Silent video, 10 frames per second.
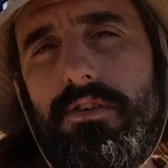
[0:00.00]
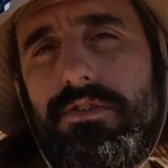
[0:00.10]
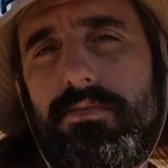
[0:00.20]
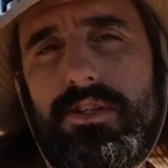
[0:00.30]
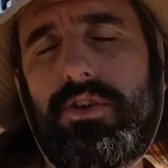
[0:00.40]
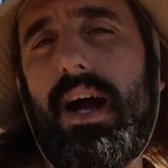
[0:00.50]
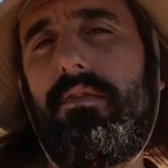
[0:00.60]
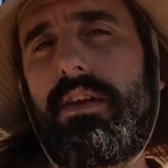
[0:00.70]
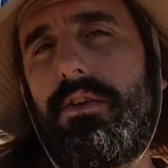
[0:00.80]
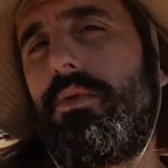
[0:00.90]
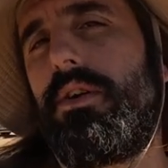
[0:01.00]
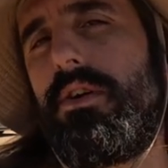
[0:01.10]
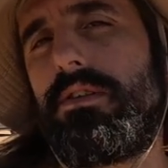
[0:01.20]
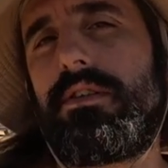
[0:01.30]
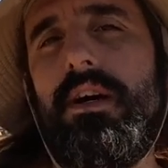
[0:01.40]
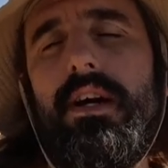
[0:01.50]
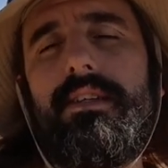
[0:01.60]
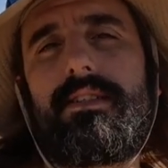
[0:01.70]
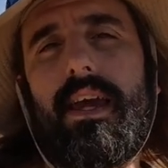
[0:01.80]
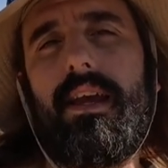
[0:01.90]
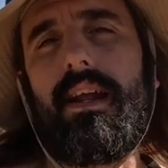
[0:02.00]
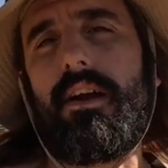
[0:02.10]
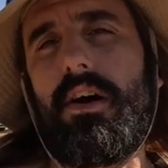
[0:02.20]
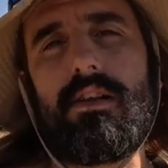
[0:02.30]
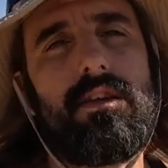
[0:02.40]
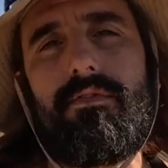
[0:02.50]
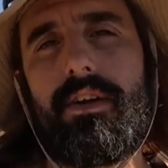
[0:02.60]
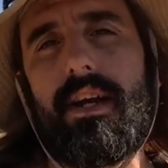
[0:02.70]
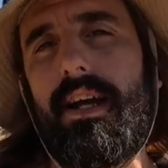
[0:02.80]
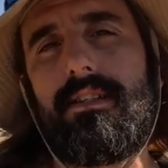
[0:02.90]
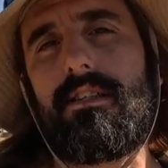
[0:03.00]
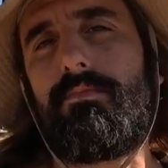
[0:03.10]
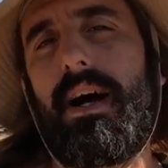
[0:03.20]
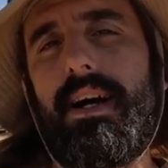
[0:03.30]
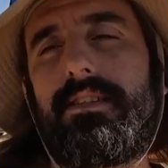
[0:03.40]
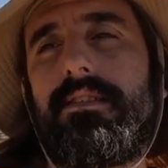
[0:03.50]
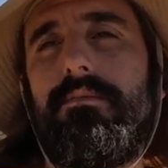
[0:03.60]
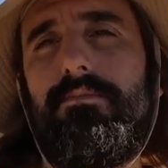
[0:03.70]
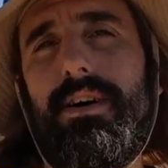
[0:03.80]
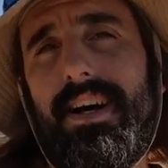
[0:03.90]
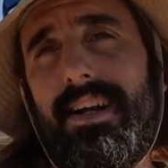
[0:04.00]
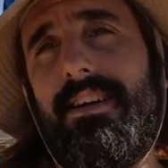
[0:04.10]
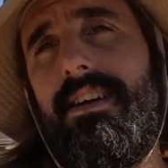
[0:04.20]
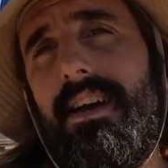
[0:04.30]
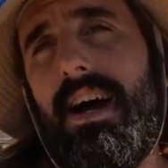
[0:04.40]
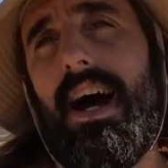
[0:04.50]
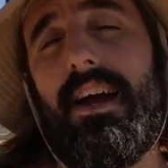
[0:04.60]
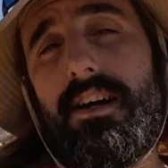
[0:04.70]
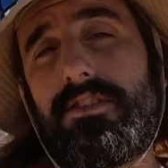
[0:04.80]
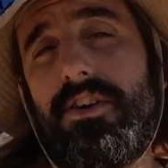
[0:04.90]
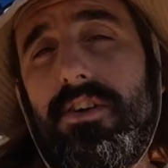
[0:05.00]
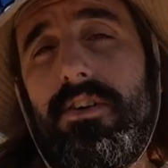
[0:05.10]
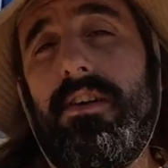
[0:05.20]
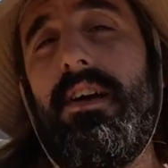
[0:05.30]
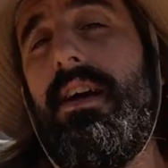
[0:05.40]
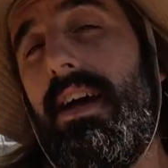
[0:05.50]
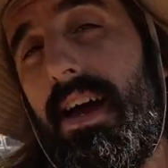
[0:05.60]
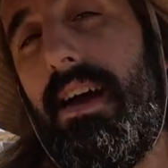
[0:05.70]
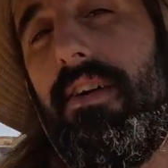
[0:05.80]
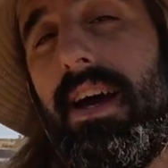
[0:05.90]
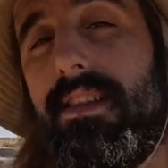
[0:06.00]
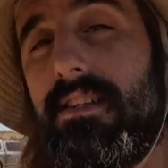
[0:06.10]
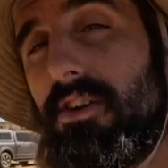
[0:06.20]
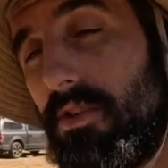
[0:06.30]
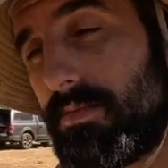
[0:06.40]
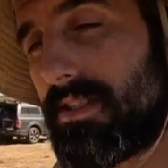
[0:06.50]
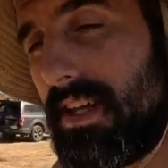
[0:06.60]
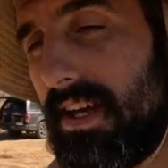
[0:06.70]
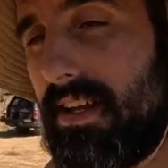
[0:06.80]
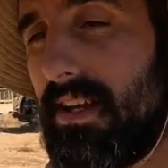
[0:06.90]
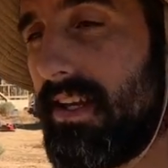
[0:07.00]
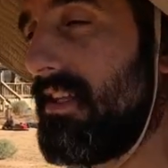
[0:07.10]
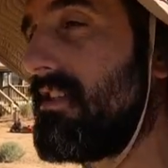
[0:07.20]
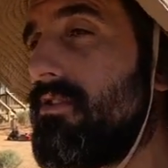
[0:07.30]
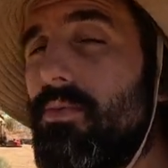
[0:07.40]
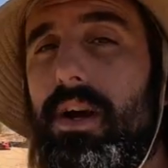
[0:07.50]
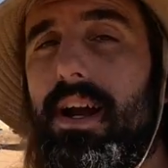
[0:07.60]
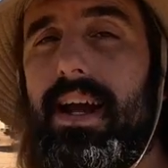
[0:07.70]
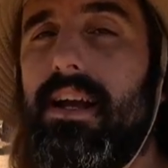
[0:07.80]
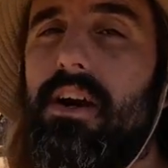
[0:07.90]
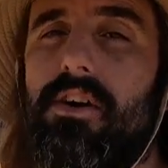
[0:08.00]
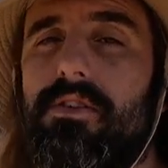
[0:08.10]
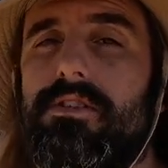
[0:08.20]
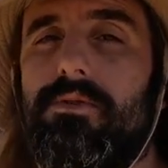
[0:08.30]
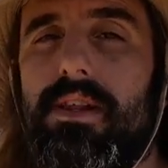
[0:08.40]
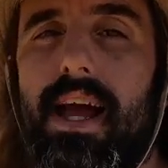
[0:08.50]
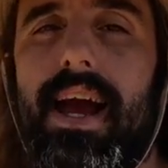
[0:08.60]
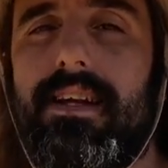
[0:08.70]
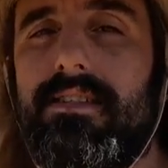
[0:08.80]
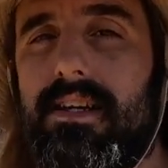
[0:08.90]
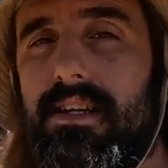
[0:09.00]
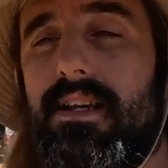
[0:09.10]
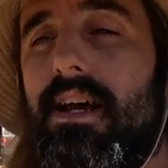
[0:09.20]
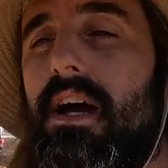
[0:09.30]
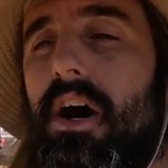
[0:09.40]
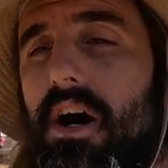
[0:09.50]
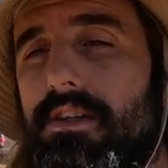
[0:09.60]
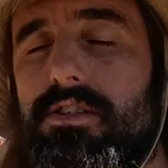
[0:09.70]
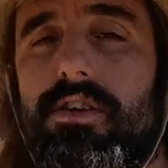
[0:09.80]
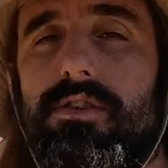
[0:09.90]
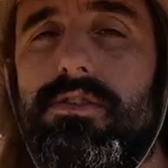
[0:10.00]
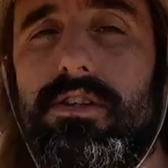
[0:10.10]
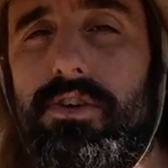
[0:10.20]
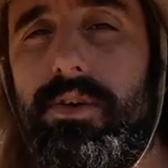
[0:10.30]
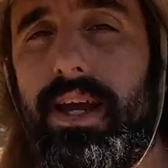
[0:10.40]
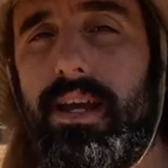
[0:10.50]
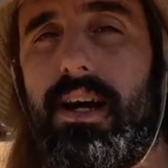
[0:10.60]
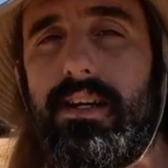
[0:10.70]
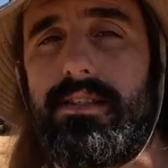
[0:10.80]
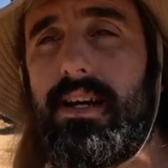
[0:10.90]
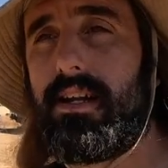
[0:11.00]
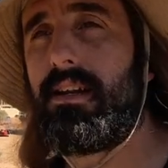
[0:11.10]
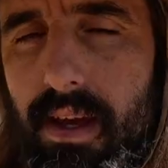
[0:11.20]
who's been traveling the world, skating all different kinds of spots. But I also have had this homestead, and this is where I go to relax and also to create content.